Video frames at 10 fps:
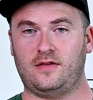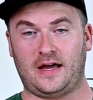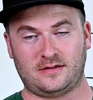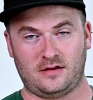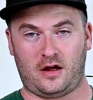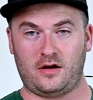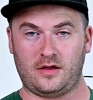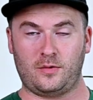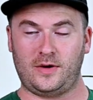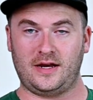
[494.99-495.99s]
That's another
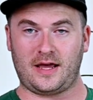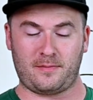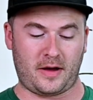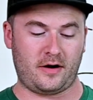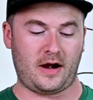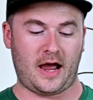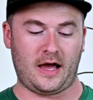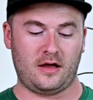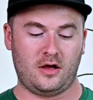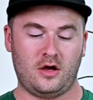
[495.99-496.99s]
thing we need to get better at.